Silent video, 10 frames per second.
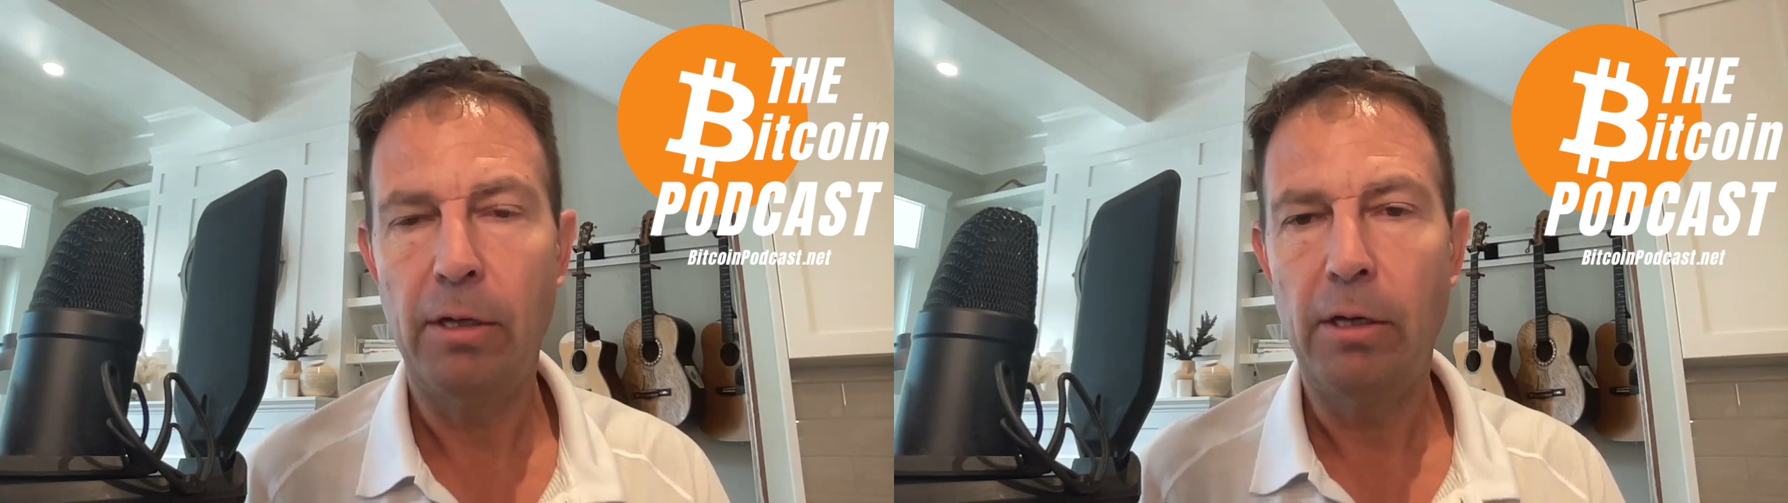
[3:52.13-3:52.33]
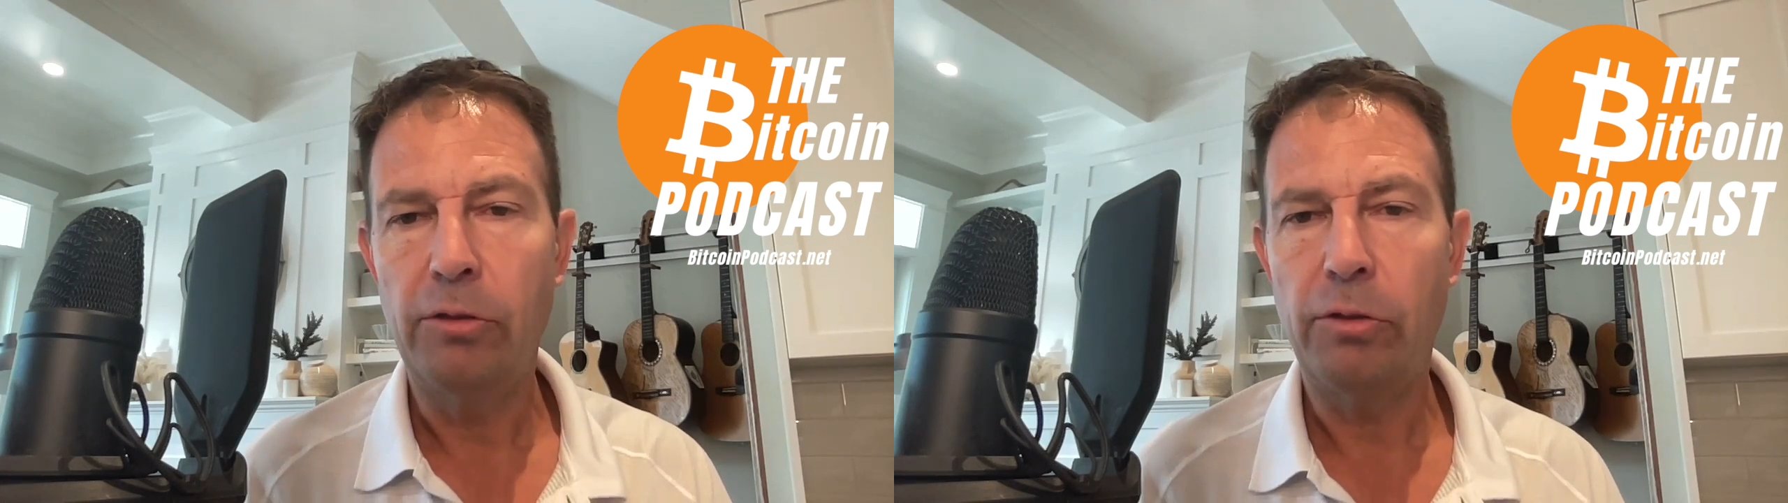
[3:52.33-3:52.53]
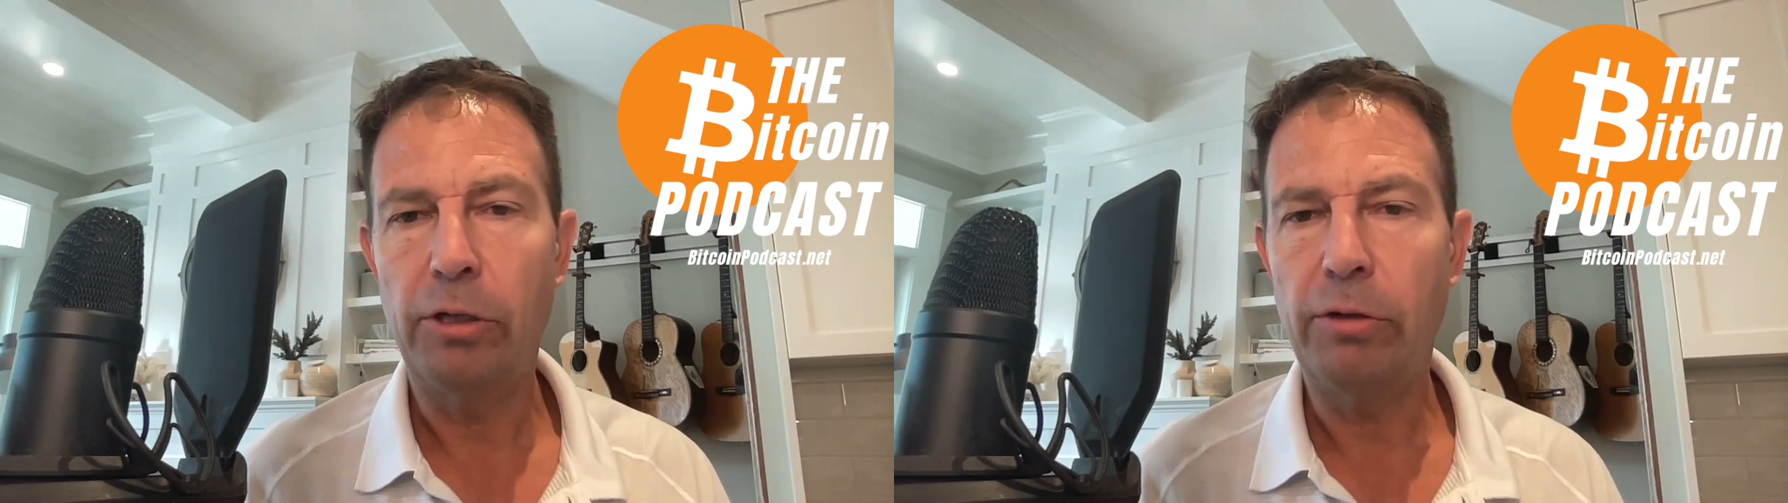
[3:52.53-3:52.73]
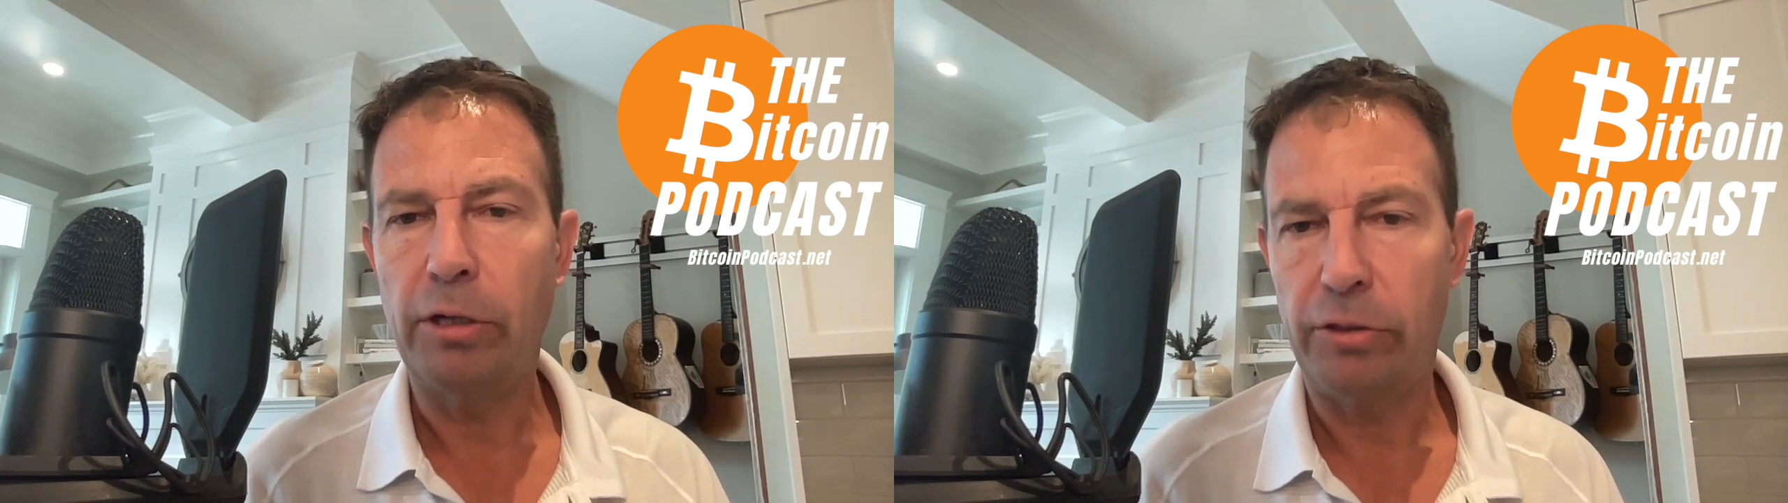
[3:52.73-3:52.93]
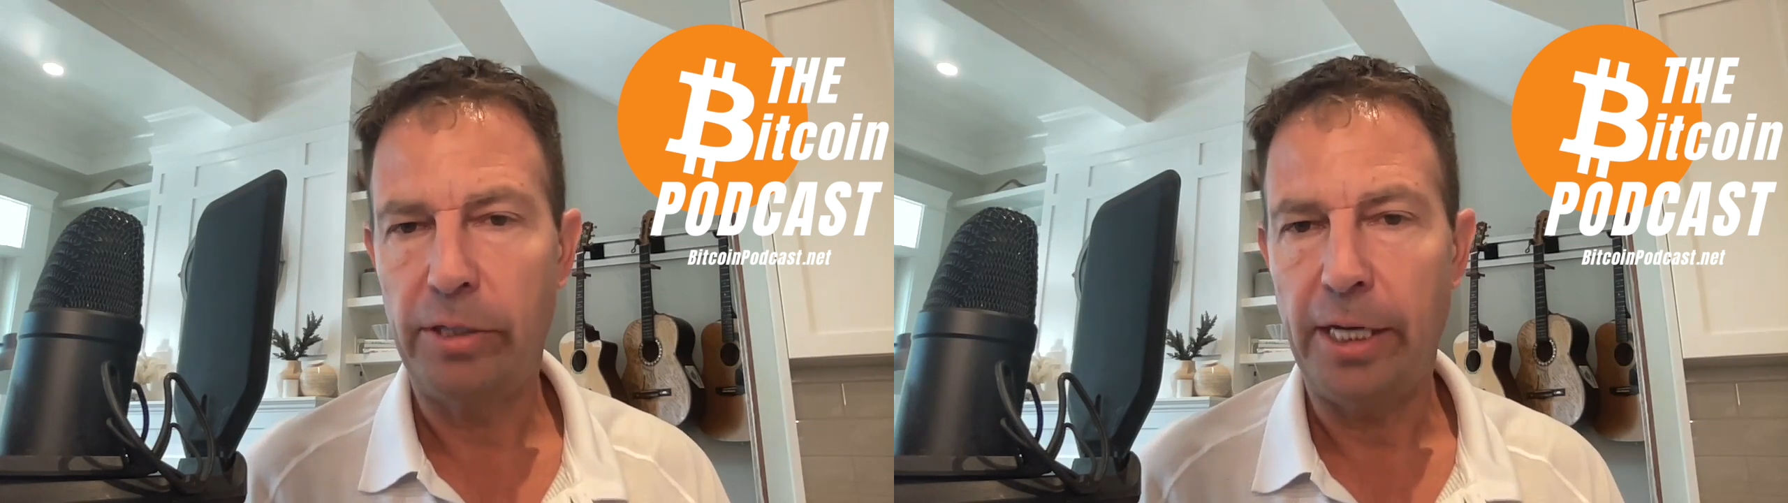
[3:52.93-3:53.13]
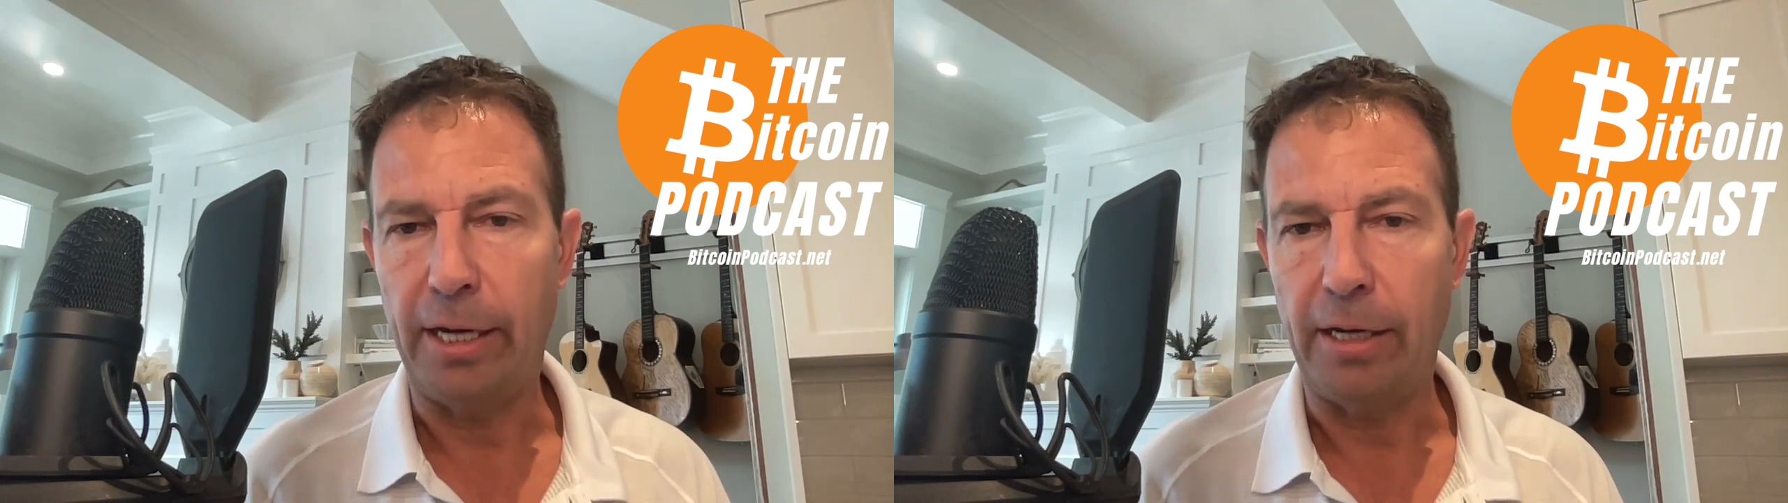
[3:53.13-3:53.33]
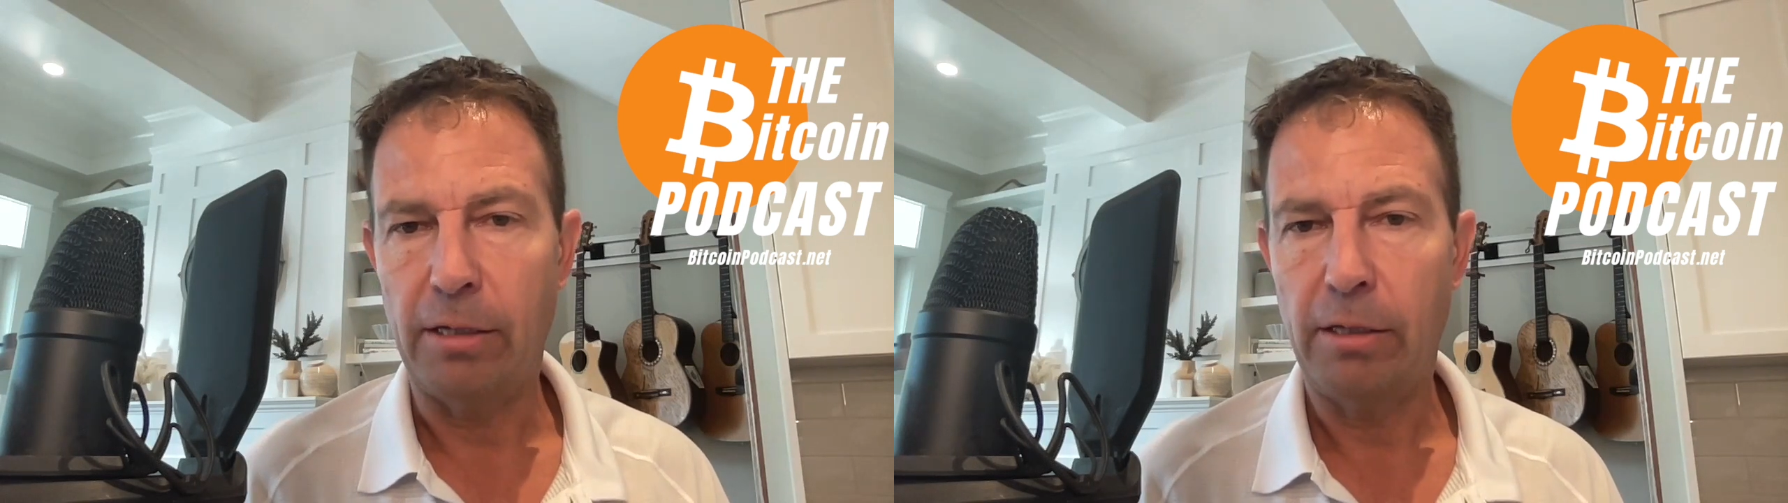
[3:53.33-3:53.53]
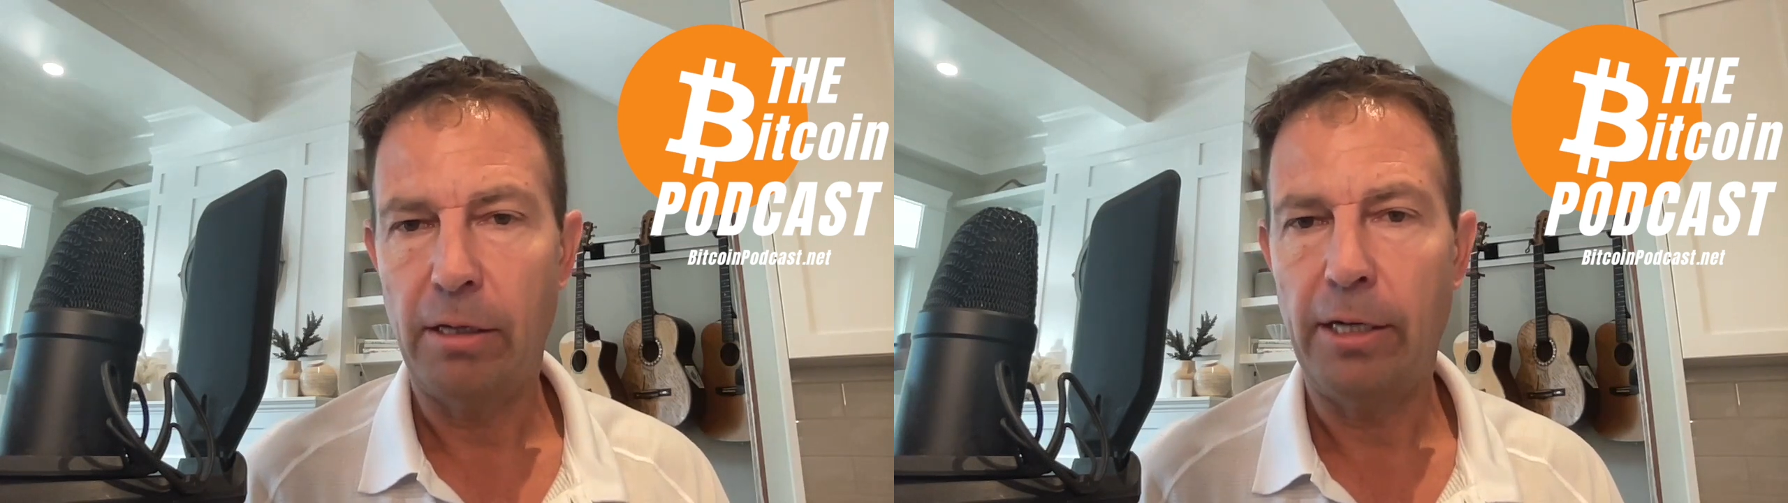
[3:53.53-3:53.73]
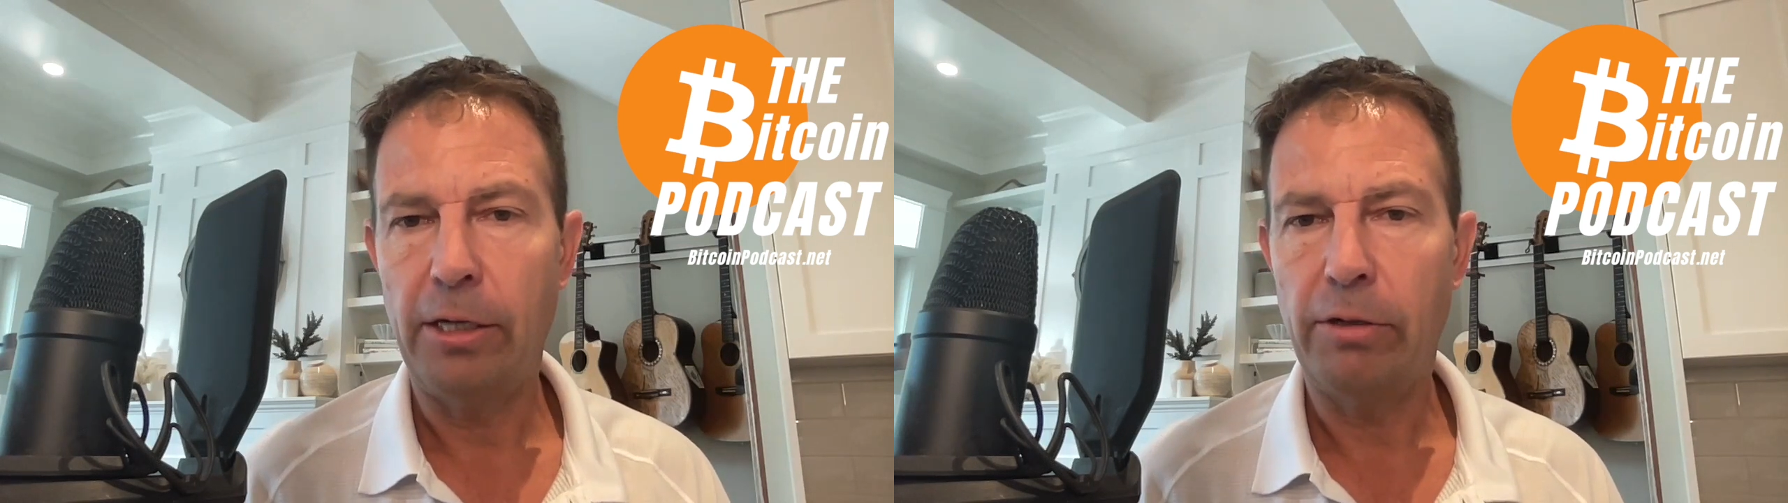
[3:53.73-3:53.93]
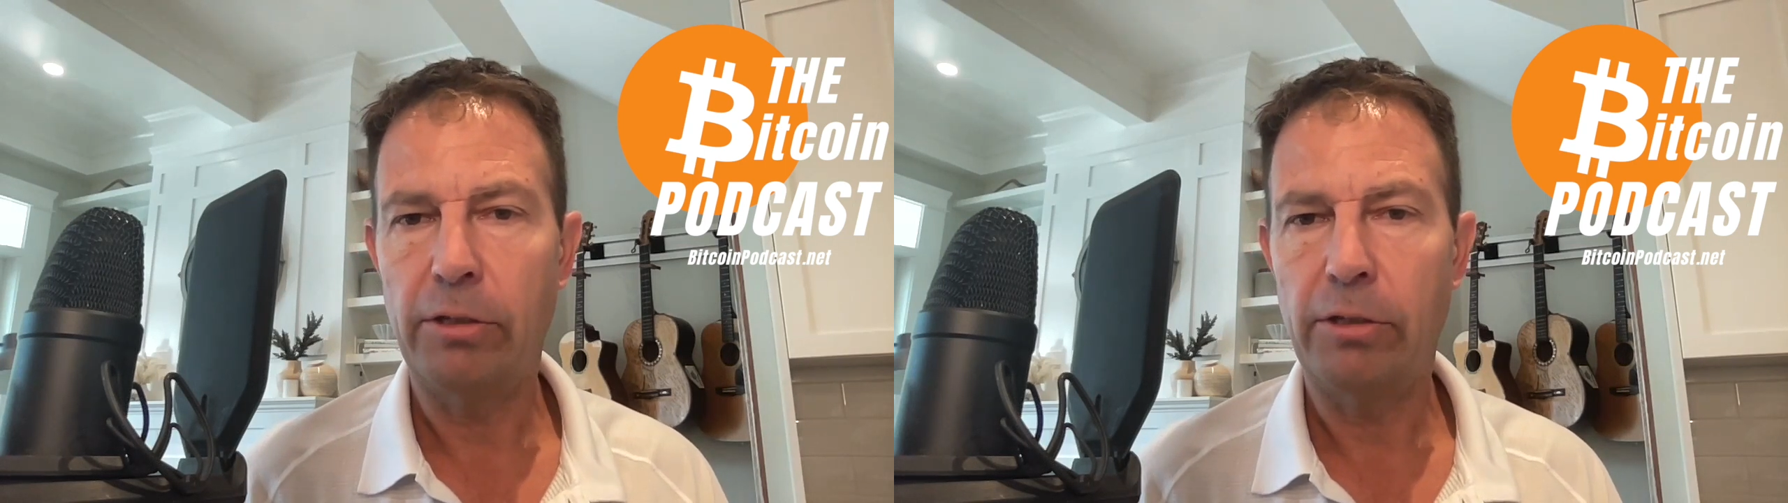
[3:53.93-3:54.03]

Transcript: So you could see it, and